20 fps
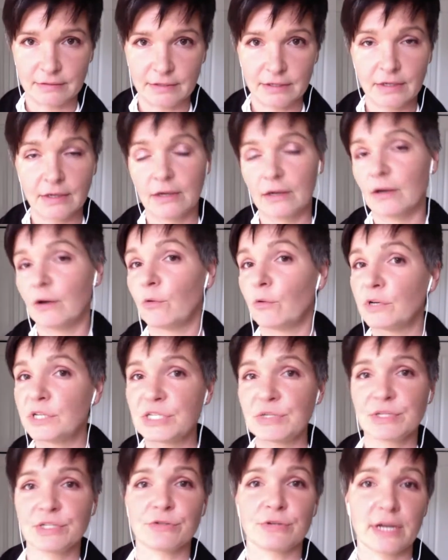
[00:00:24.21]
What do
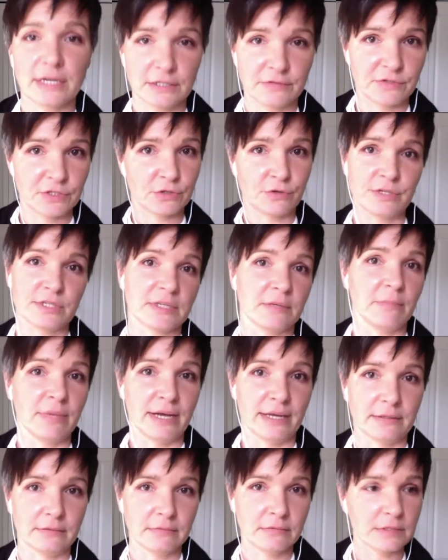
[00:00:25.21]
interactive stories combine?
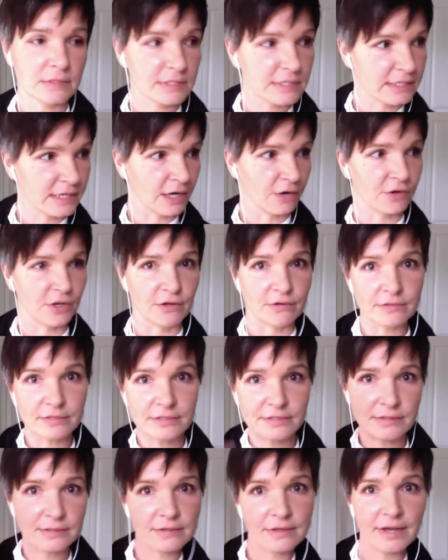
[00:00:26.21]
Scenario and
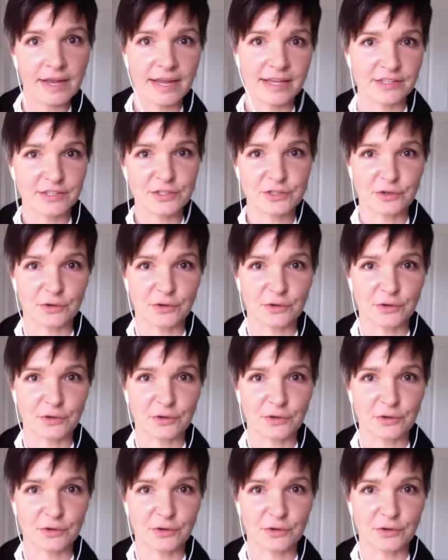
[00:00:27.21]
stories, right?